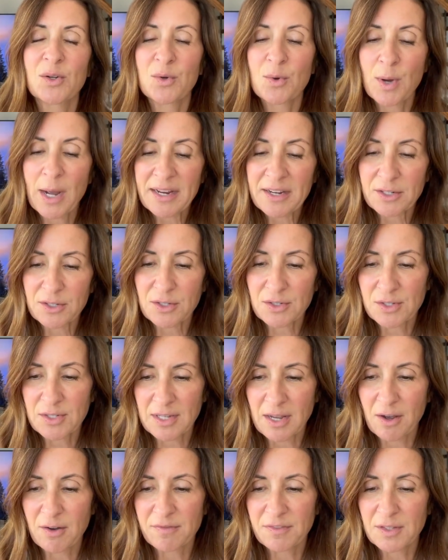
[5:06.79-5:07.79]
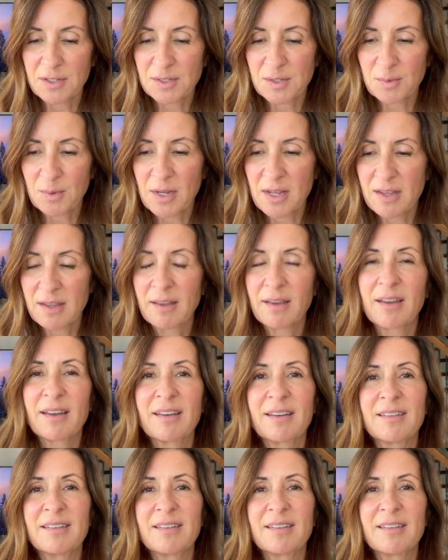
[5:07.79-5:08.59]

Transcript: quiet yourself this week.